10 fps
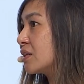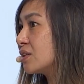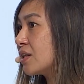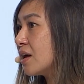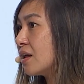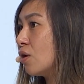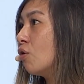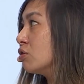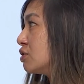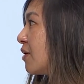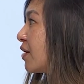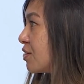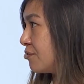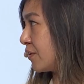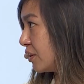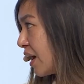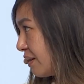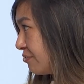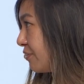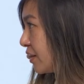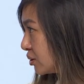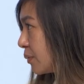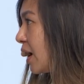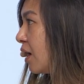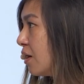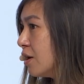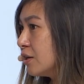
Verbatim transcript: So then it holds value for life as well.